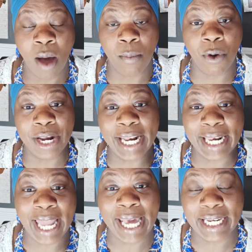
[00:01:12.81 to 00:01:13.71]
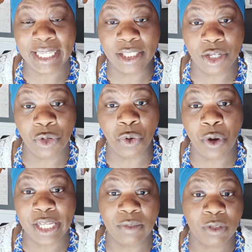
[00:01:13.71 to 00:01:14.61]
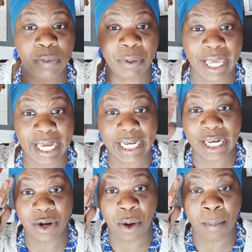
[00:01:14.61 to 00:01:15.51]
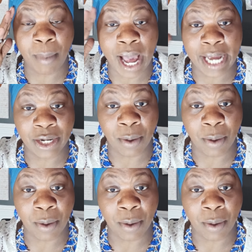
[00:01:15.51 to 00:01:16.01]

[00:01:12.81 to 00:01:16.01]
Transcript: More than likely, the noise was playing in her mind.